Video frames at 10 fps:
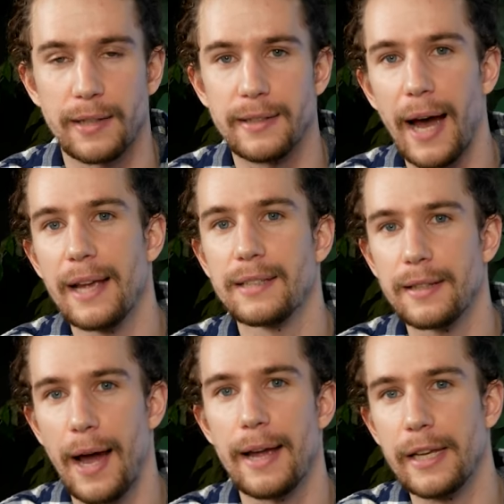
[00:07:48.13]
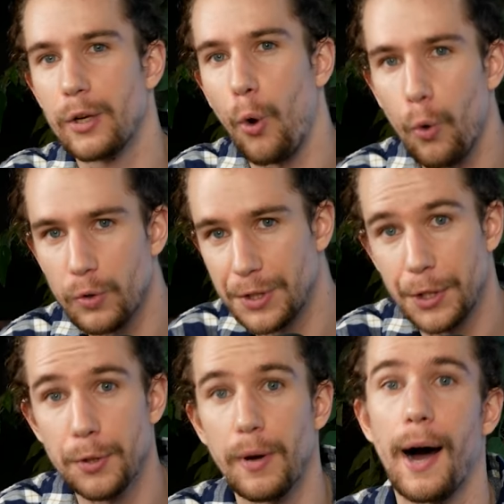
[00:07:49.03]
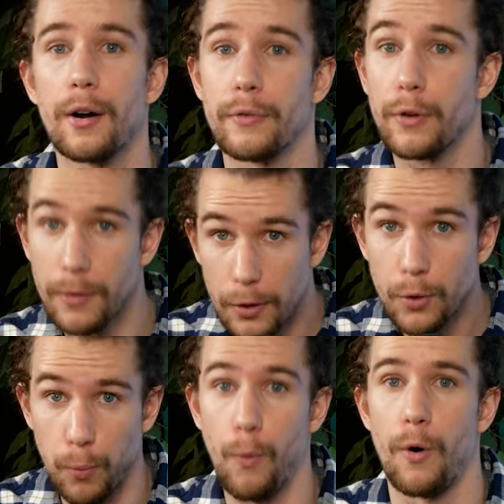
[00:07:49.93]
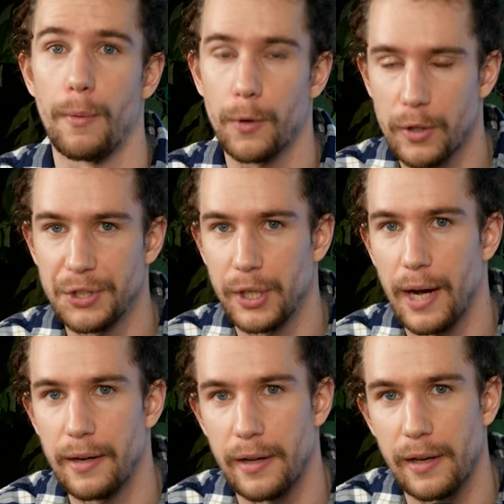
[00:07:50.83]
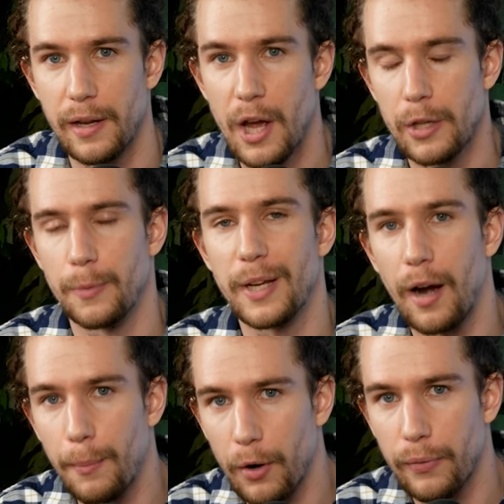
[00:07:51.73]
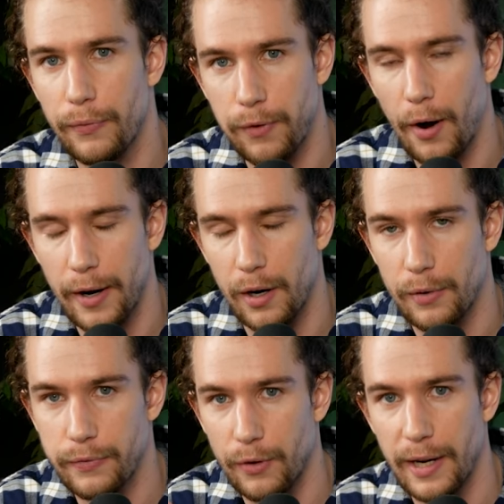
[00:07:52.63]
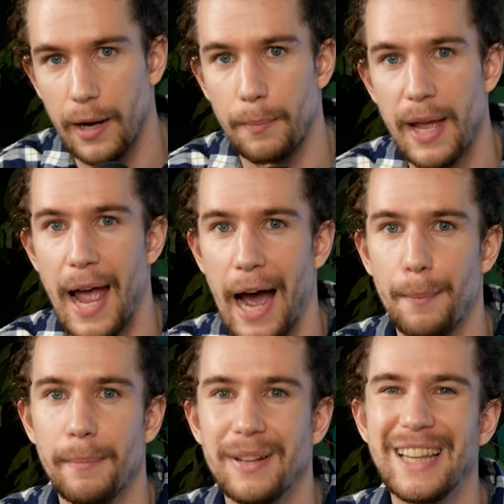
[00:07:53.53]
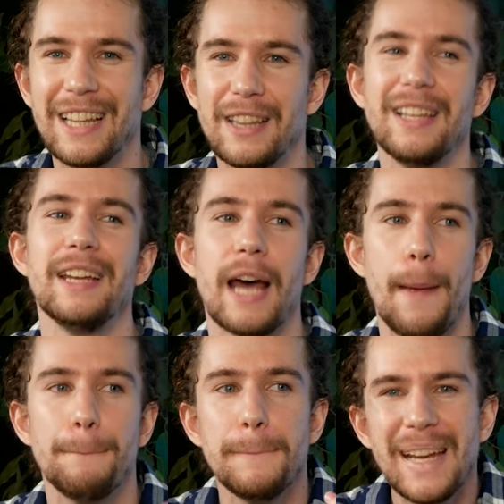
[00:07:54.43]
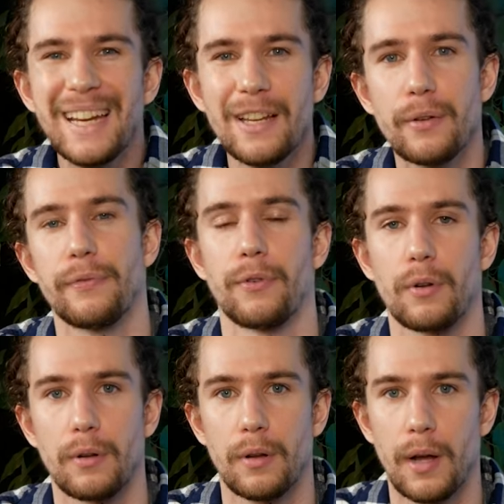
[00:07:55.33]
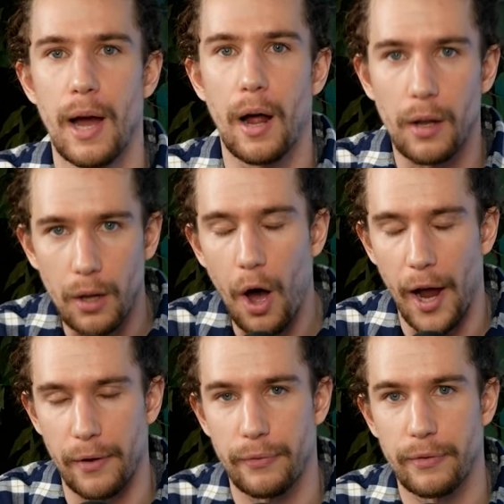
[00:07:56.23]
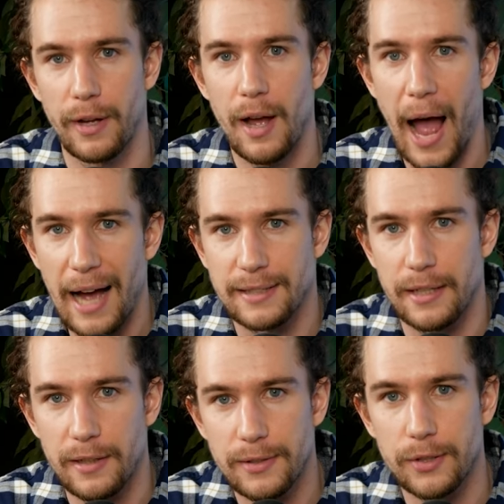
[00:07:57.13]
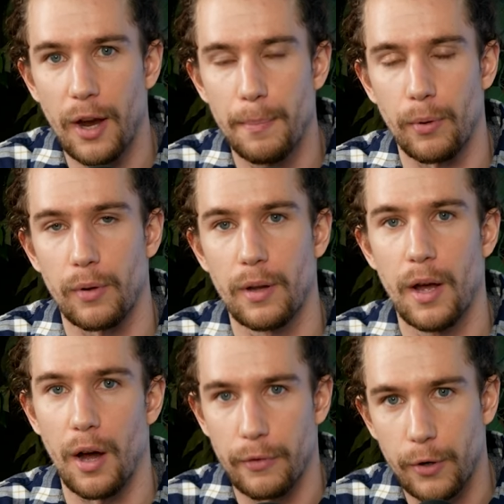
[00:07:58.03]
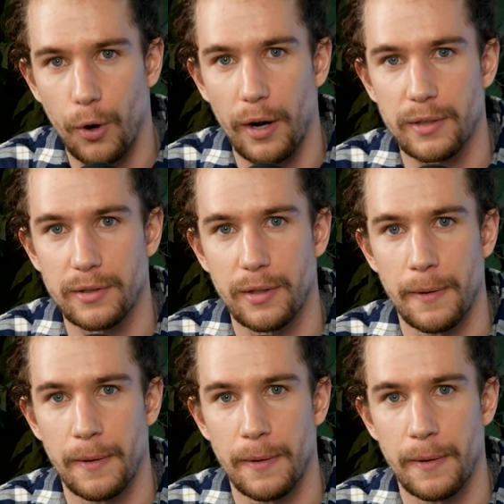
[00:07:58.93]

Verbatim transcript: Today is the day He calls you out of lukewarm Christianity to become on fire for Him and lead a meaningful life as a disciple of Christ.